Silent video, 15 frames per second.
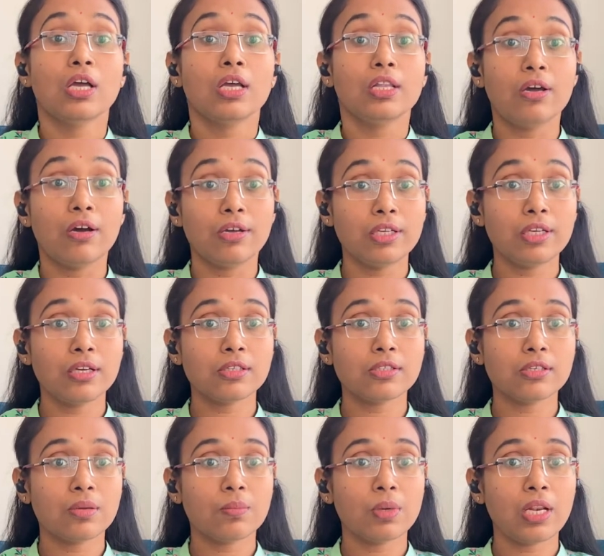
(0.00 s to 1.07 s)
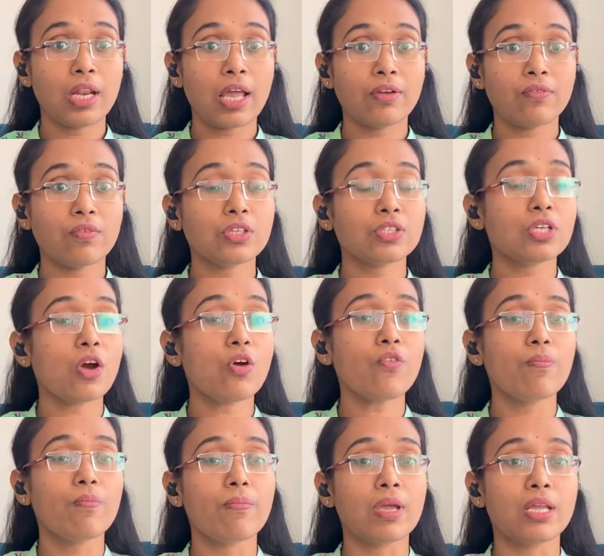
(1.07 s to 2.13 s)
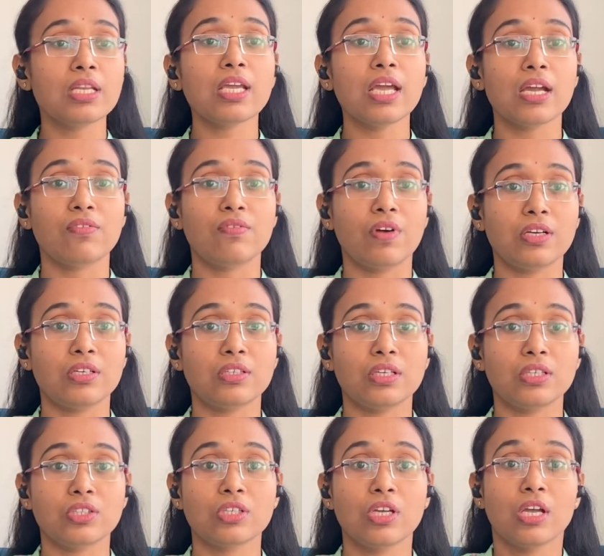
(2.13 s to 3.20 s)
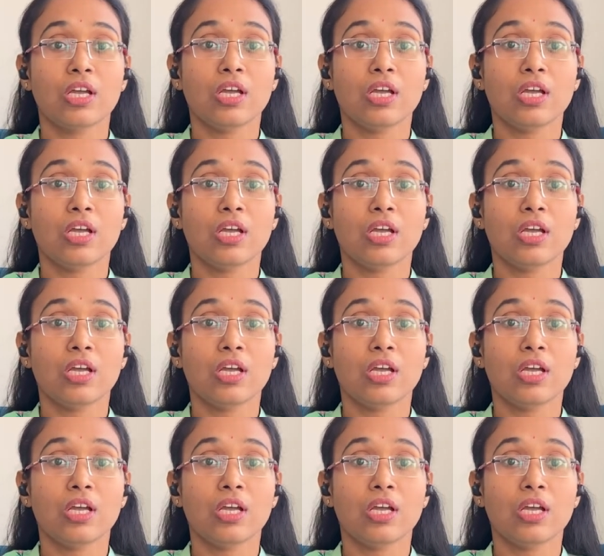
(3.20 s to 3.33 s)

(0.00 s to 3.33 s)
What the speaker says: Learning a German language have many advantages.